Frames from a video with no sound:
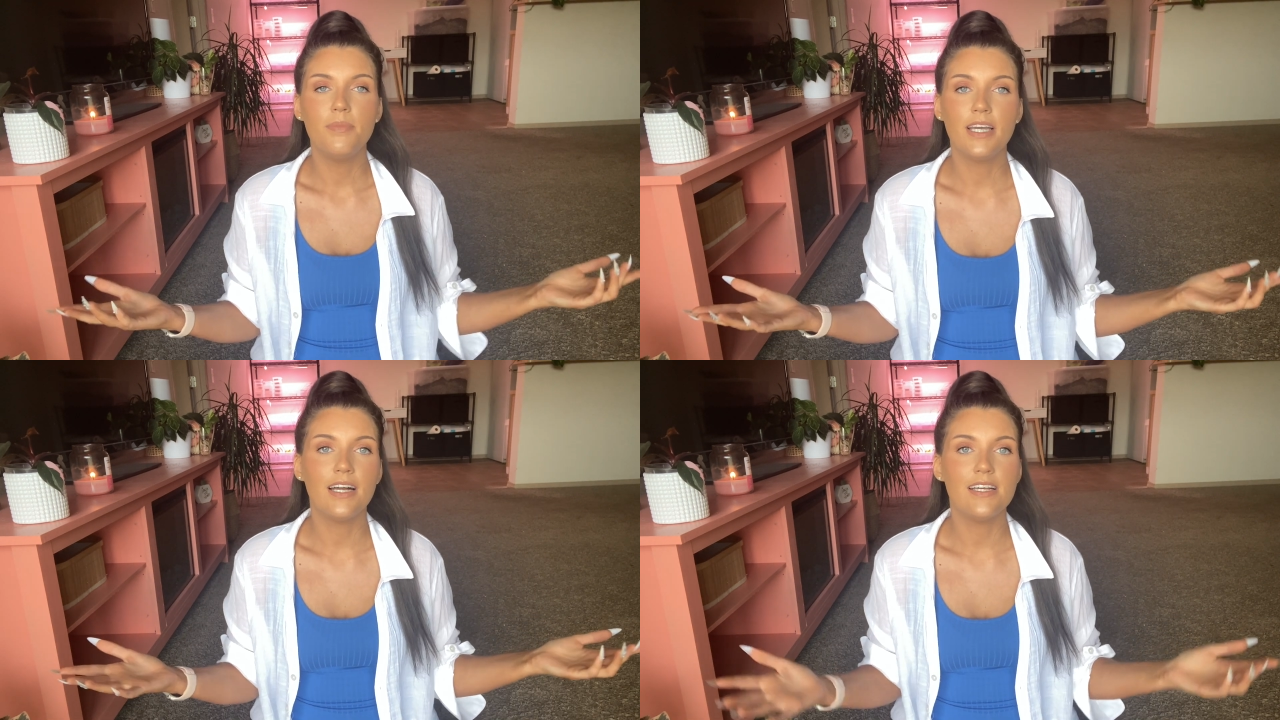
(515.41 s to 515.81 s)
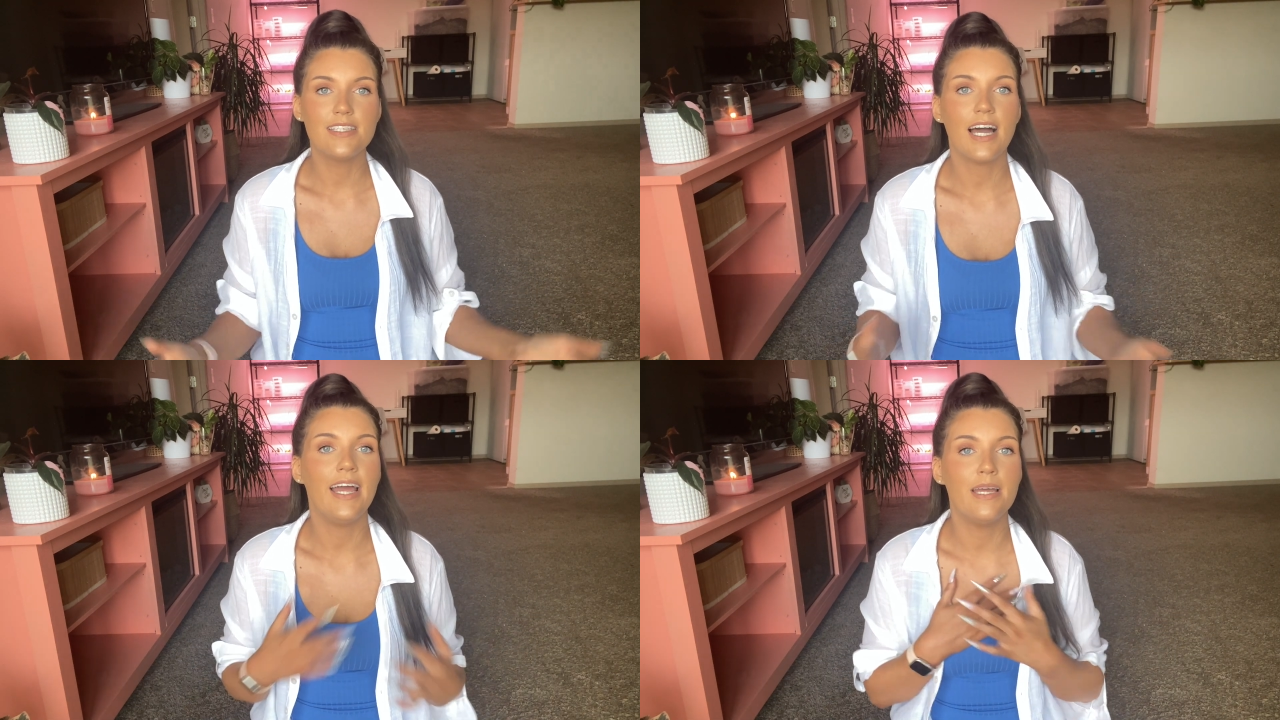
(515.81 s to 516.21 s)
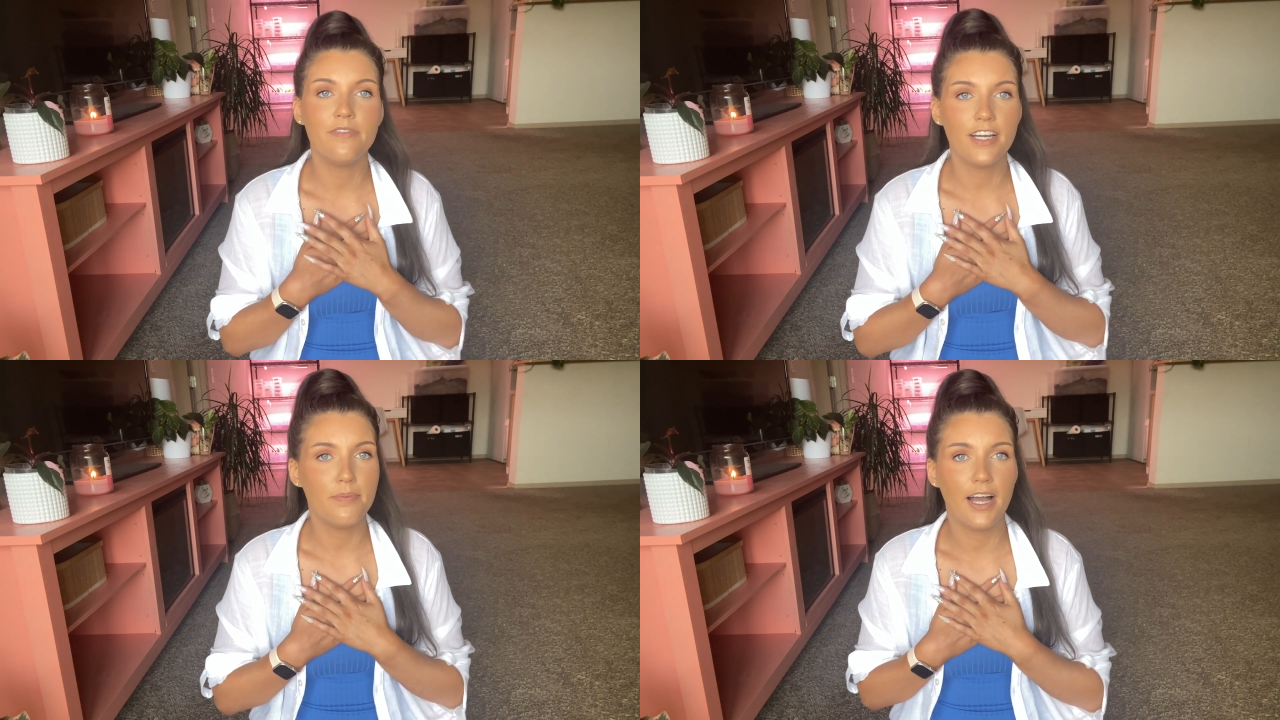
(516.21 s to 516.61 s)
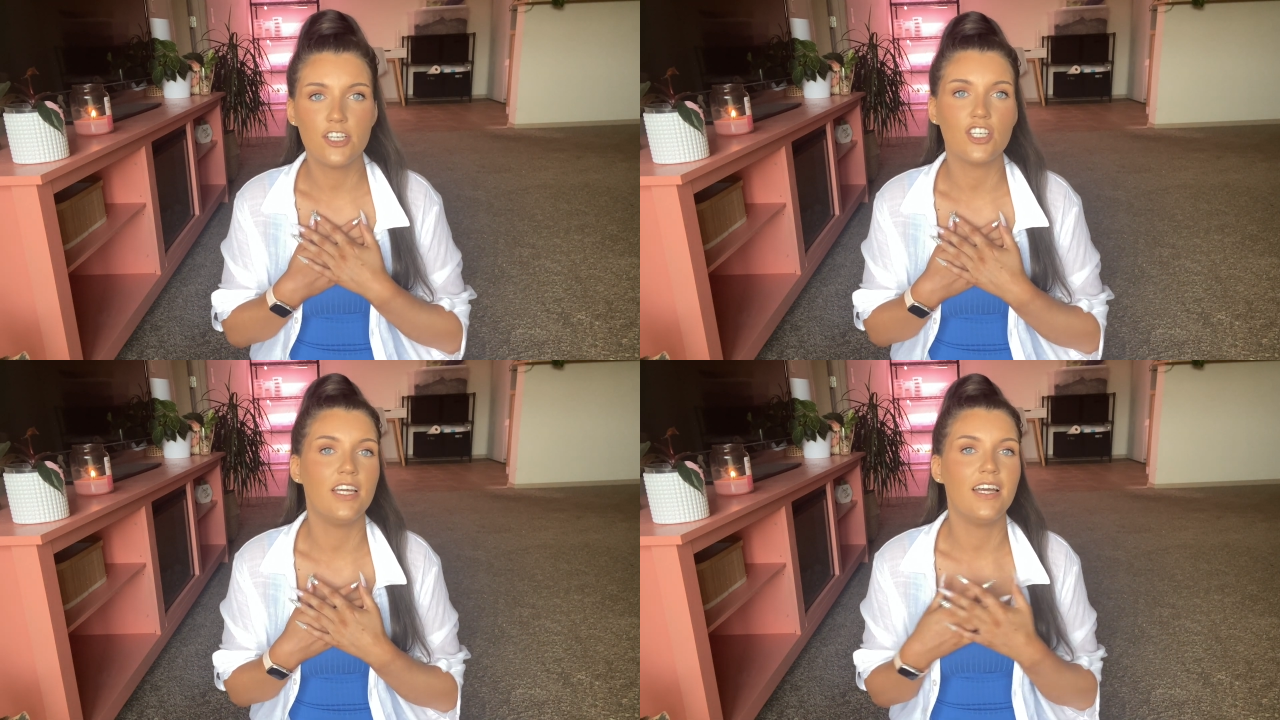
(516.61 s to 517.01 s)
because I am very
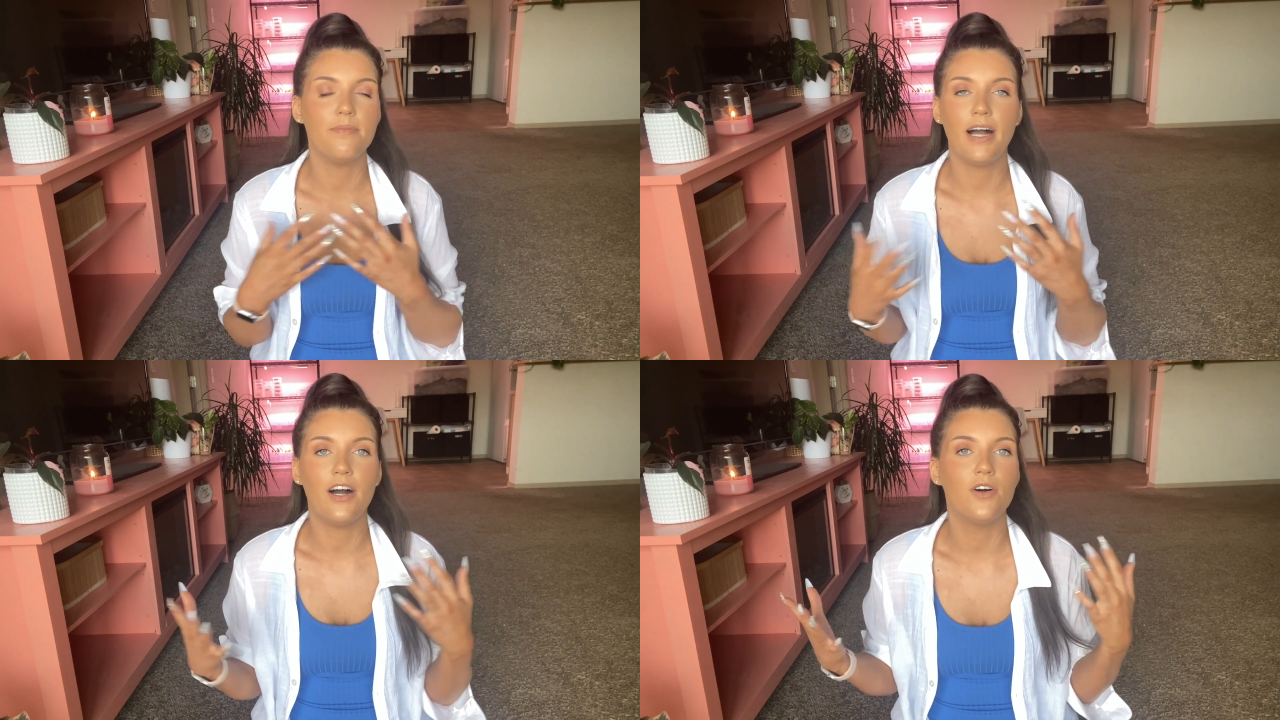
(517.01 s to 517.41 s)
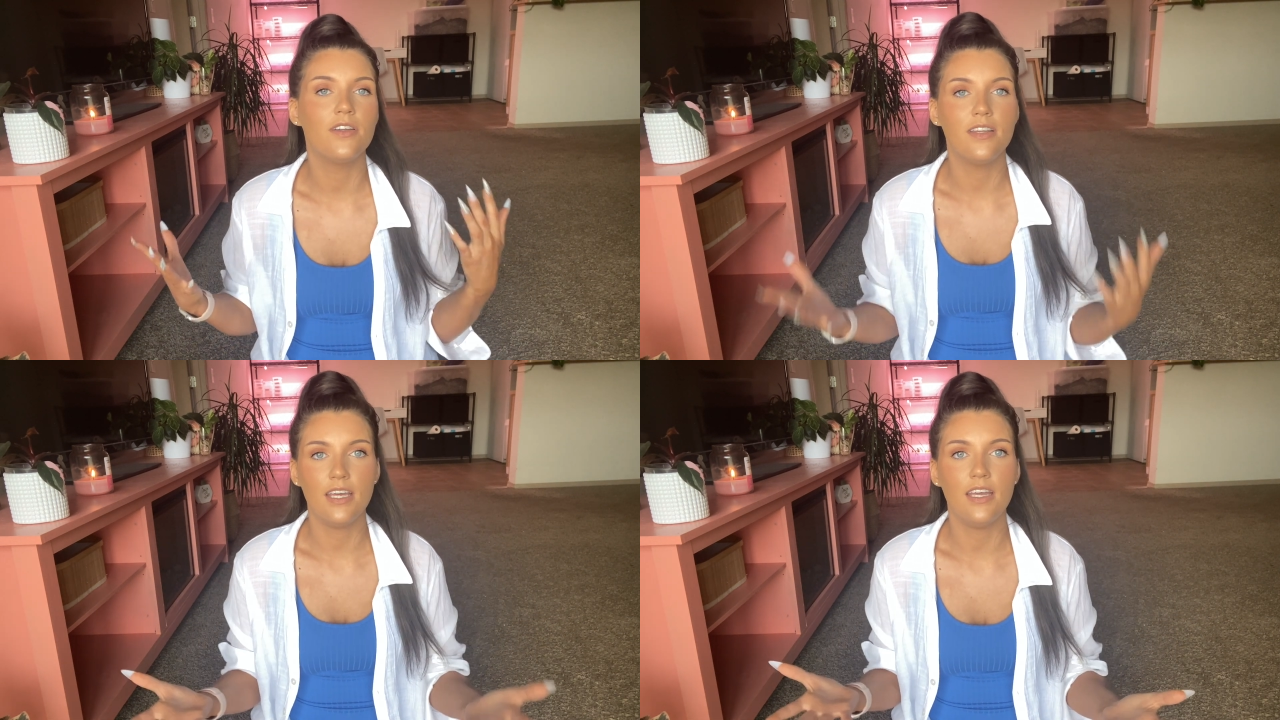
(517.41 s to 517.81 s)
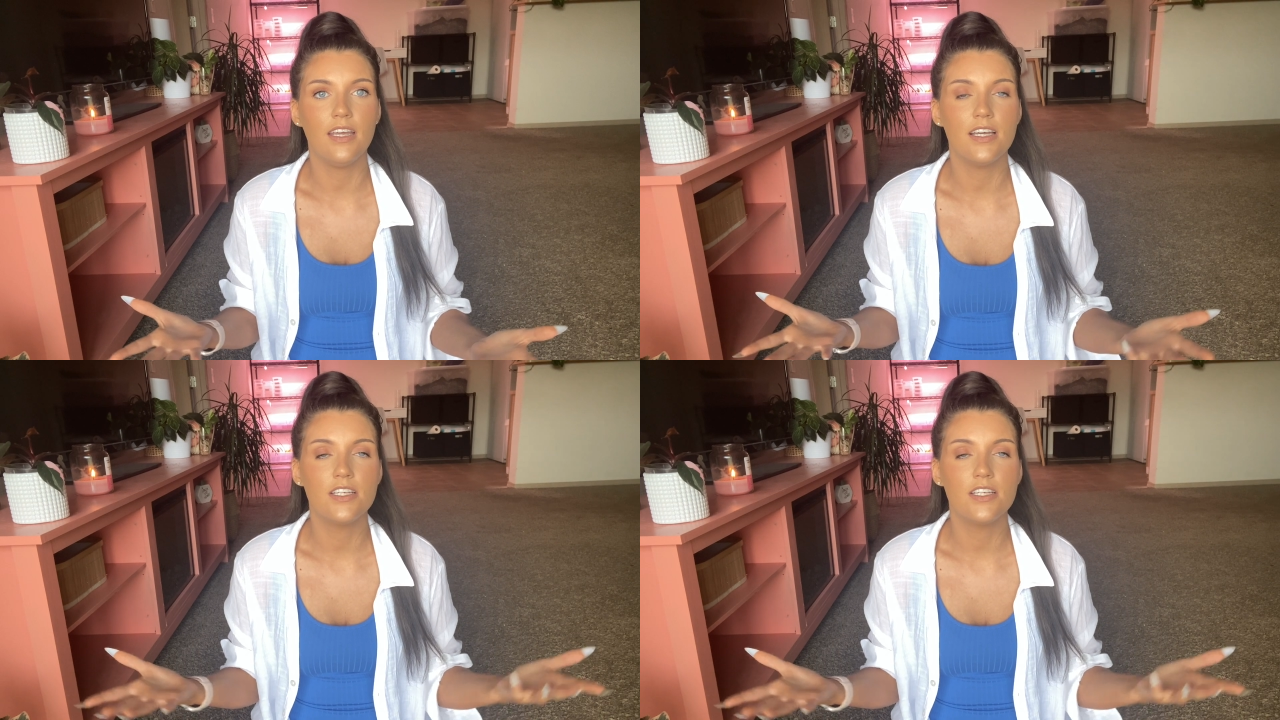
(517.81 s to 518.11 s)
passionate about the